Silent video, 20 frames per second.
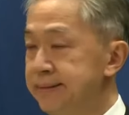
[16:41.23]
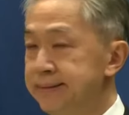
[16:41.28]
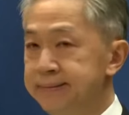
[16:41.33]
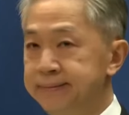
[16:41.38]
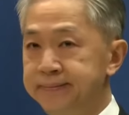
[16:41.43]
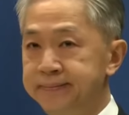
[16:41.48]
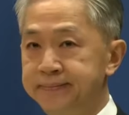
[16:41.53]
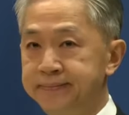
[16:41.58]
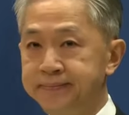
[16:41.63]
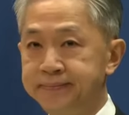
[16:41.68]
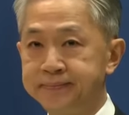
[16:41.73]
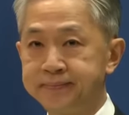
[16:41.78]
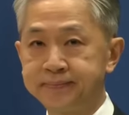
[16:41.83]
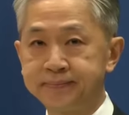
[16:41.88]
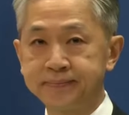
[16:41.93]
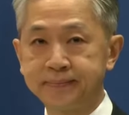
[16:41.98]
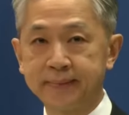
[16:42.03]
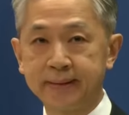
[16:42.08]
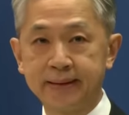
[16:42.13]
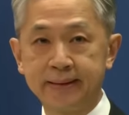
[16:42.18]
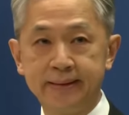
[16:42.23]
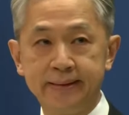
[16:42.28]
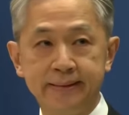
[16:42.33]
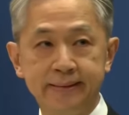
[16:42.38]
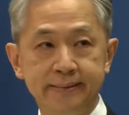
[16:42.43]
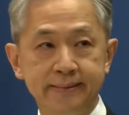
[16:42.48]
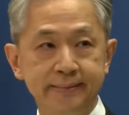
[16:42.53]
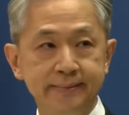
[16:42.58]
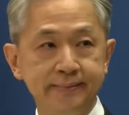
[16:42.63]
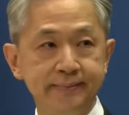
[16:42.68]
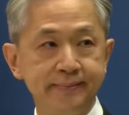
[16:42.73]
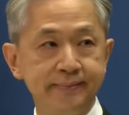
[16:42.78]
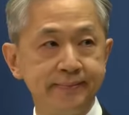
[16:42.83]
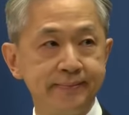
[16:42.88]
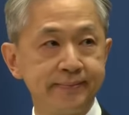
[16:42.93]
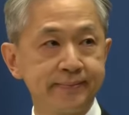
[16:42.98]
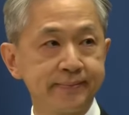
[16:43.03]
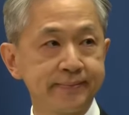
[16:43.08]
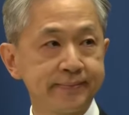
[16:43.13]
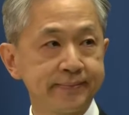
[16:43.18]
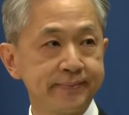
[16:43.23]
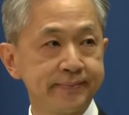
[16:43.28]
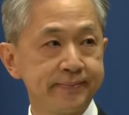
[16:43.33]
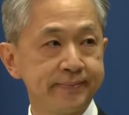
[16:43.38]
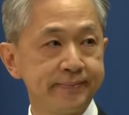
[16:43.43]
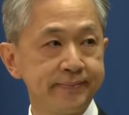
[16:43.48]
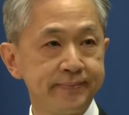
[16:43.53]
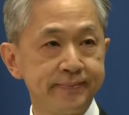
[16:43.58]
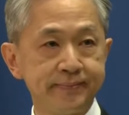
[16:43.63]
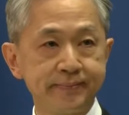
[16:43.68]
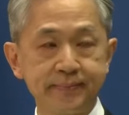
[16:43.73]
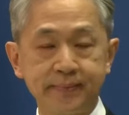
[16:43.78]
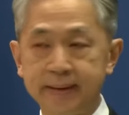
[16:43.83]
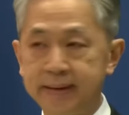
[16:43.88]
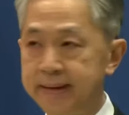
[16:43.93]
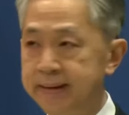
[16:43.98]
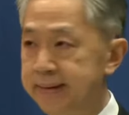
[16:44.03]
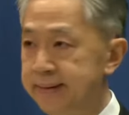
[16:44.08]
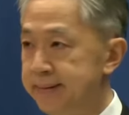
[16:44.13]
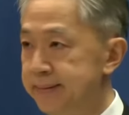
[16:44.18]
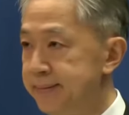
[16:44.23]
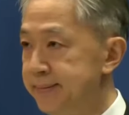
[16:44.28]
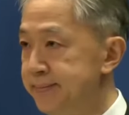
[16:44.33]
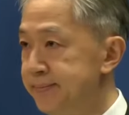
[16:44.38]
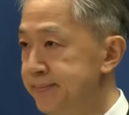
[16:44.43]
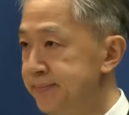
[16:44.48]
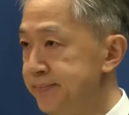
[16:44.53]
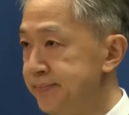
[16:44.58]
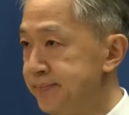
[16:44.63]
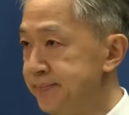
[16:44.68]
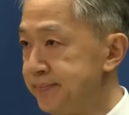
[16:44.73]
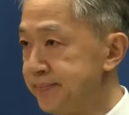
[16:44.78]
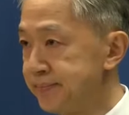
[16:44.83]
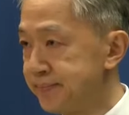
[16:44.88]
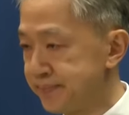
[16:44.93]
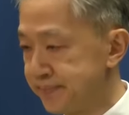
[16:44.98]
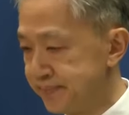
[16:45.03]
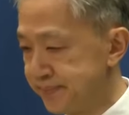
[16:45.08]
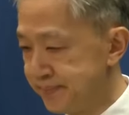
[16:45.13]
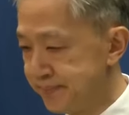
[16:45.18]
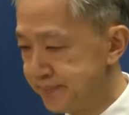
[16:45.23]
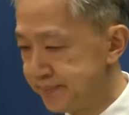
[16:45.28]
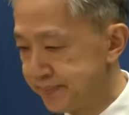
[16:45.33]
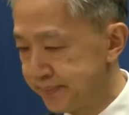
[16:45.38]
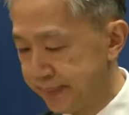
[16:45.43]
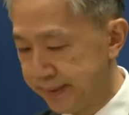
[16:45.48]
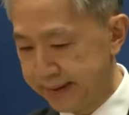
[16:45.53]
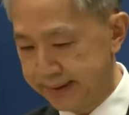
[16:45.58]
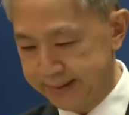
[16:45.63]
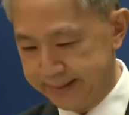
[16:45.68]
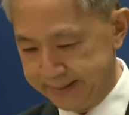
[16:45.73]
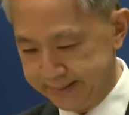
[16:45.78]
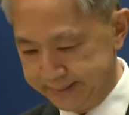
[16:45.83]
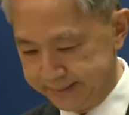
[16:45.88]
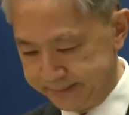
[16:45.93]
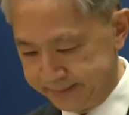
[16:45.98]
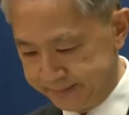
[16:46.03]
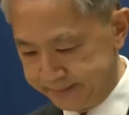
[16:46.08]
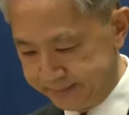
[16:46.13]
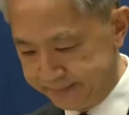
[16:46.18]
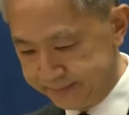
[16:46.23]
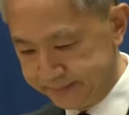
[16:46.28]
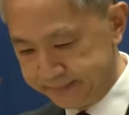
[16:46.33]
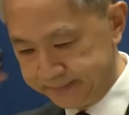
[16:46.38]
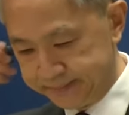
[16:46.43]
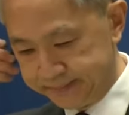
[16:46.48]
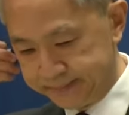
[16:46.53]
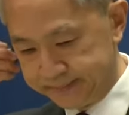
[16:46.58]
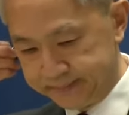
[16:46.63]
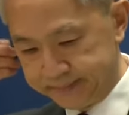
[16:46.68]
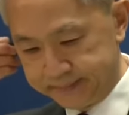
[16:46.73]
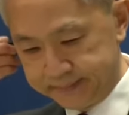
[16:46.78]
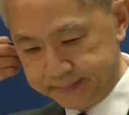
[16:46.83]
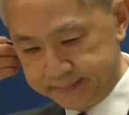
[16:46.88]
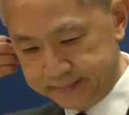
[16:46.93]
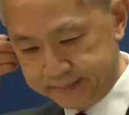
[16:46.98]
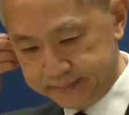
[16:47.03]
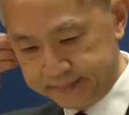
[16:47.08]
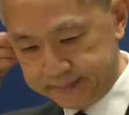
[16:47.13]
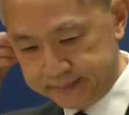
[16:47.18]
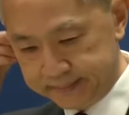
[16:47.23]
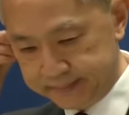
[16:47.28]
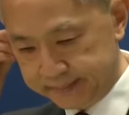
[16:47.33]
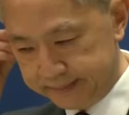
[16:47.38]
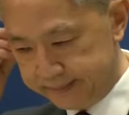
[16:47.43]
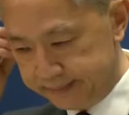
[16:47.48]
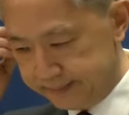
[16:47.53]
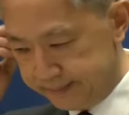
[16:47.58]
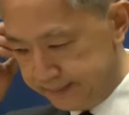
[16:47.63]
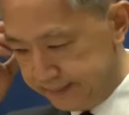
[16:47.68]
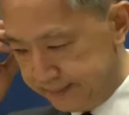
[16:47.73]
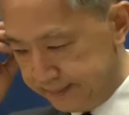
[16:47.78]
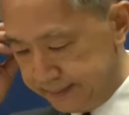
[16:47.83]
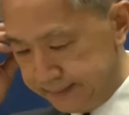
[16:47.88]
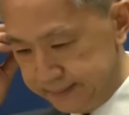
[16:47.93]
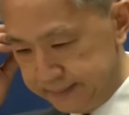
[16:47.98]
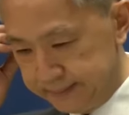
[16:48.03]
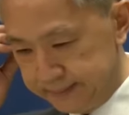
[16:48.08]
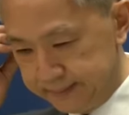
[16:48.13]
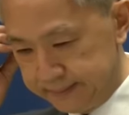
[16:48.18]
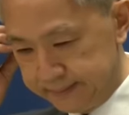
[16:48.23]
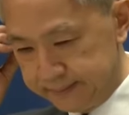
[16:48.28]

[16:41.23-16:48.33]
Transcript: (silence)